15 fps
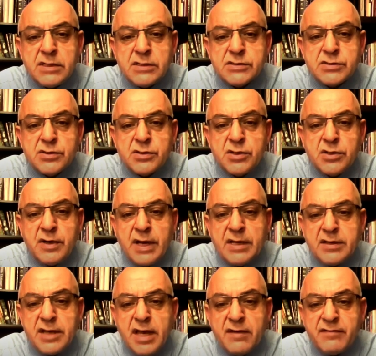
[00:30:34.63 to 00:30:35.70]
so
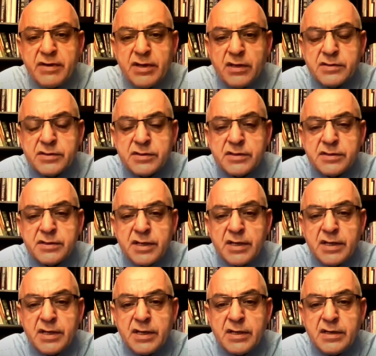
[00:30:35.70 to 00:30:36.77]
Johan, you have
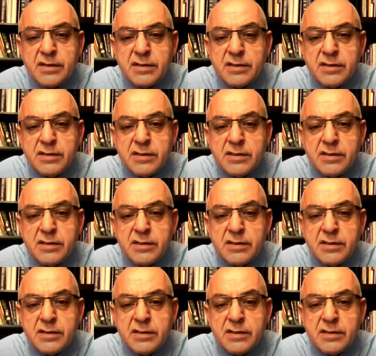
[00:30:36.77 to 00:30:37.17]
another